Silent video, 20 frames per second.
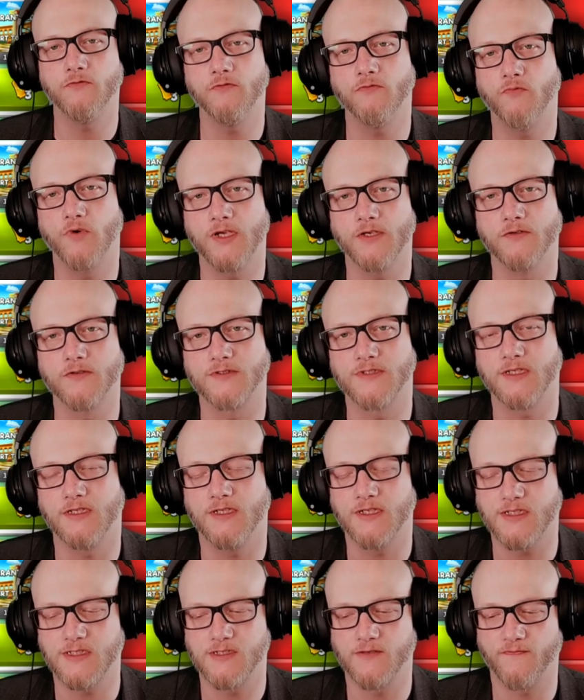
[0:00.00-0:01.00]
wheels in
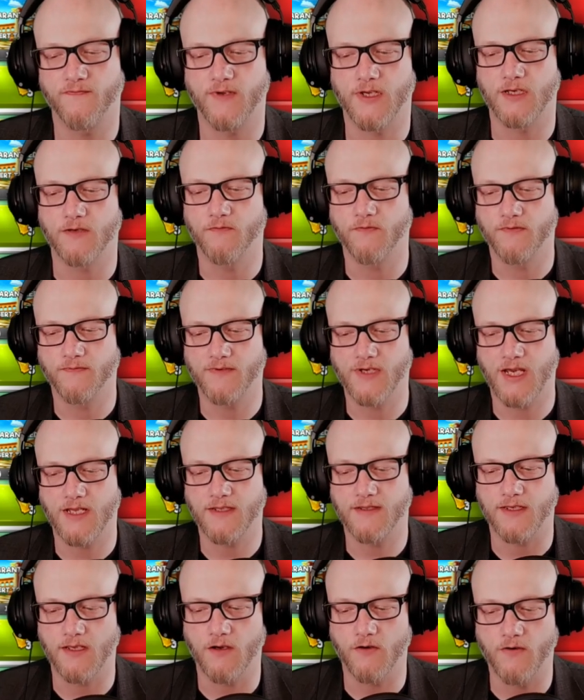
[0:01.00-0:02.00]
this event. We've got
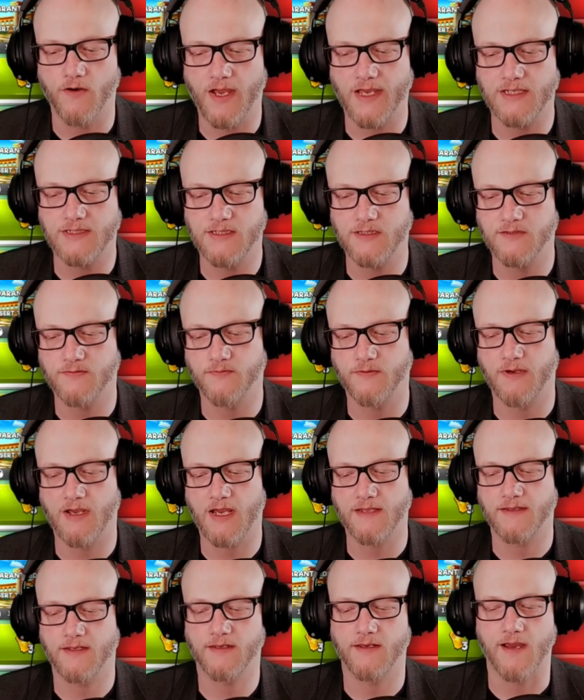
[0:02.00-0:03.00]
the Oasis, we've
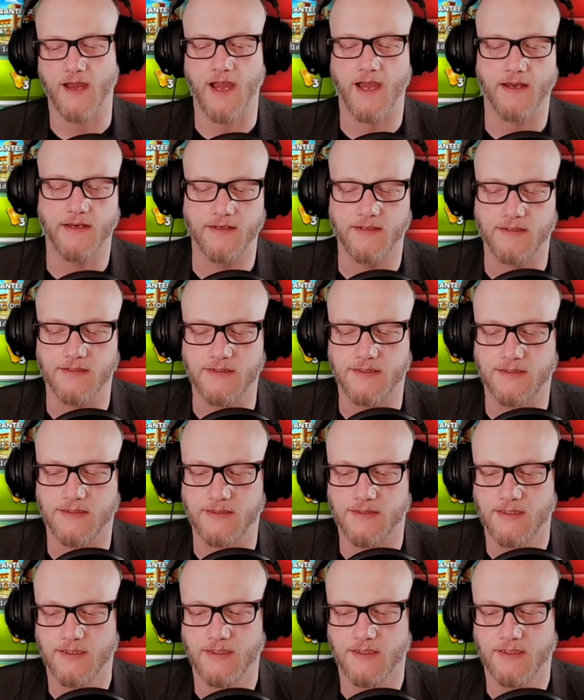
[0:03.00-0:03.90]
got the Cactus.